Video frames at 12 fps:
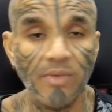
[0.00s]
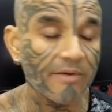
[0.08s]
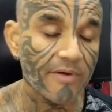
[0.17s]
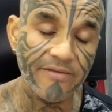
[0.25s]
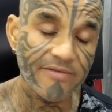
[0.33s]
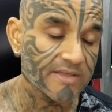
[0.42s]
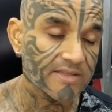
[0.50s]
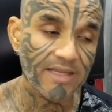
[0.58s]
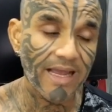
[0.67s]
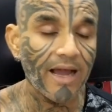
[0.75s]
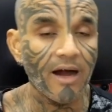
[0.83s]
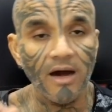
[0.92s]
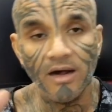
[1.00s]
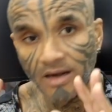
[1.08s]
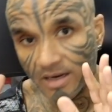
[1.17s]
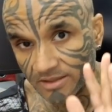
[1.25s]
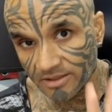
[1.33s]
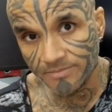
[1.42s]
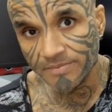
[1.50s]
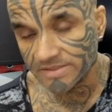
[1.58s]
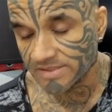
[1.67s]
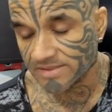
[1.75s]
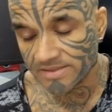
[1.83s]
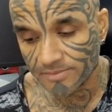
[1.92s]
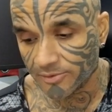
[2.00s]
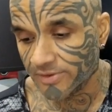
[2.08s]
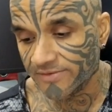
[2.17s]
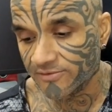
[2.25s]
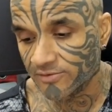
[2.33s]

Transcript: my wife is 100% supportive